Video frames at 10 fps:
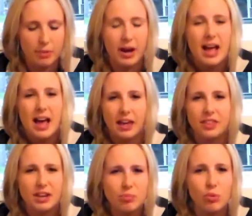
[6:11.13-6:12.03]
but I
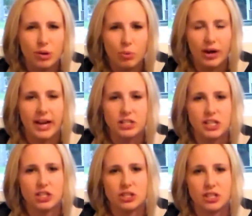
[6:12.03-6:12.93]
think more and more gas
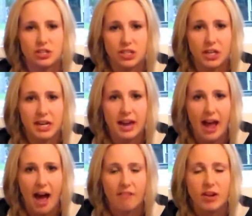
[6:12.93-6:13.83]
stations are starting to
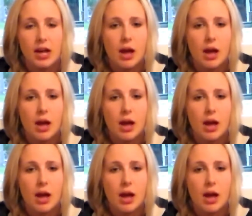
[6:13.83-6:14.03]
have